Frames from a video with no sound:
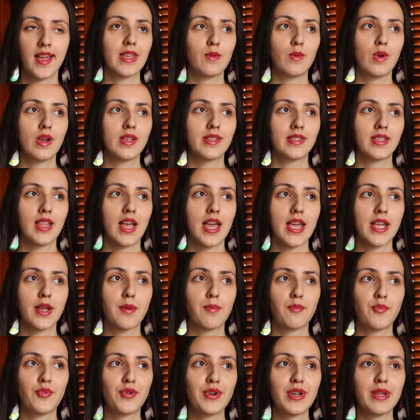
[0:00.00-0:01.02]
It was
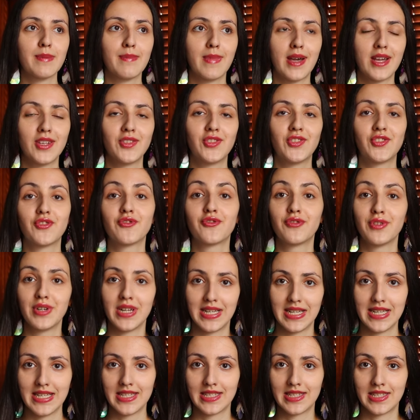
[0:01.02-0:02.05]
like pretty much
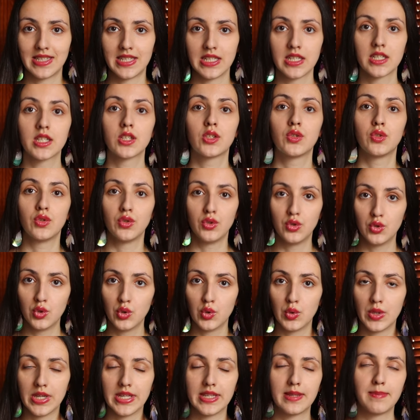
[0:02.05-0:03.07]
realistic to
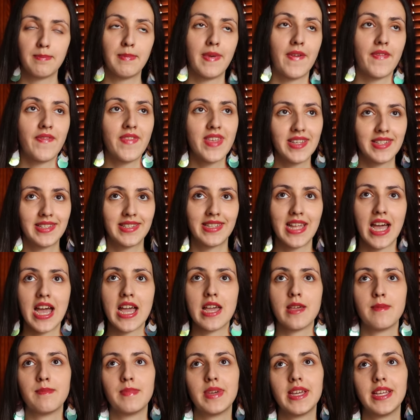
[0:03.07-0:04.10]
do it. But this
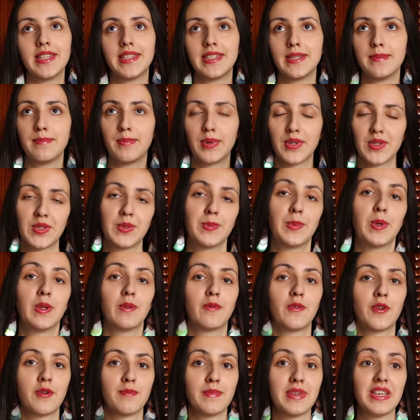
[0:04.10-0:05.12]
time it's impossible
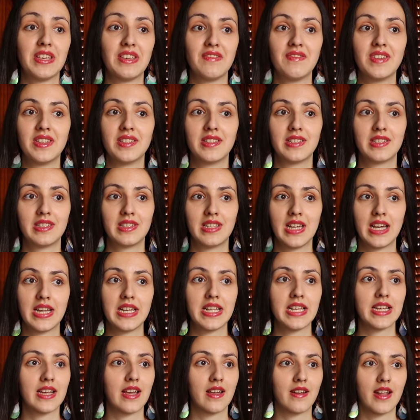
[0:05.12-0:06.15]
for me even
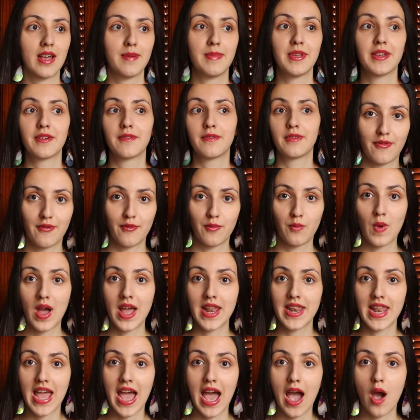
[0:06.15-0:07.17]
studying Arabic for
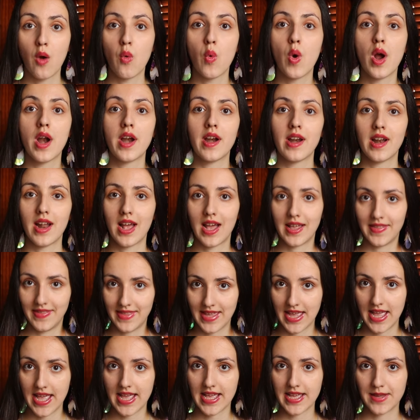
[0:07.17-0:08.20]
one hour a
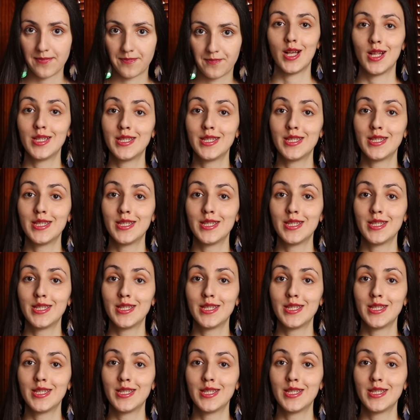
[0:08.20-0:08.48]
day.